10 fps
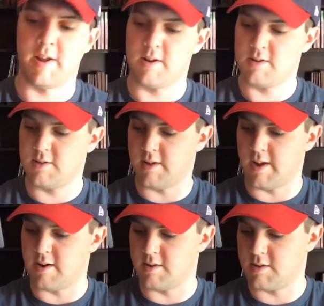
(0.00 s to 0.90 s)
X.
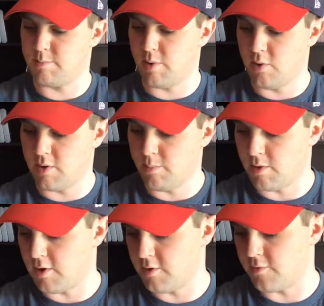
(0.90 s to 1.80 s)
That is
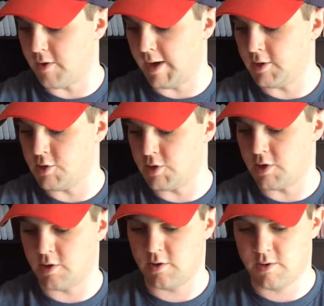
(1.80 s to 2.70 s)
Pokemon
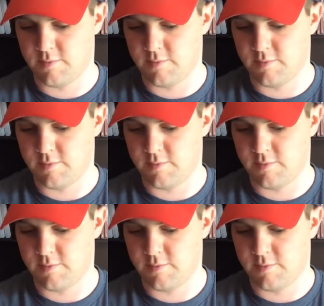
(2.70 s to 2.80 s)
Ranger.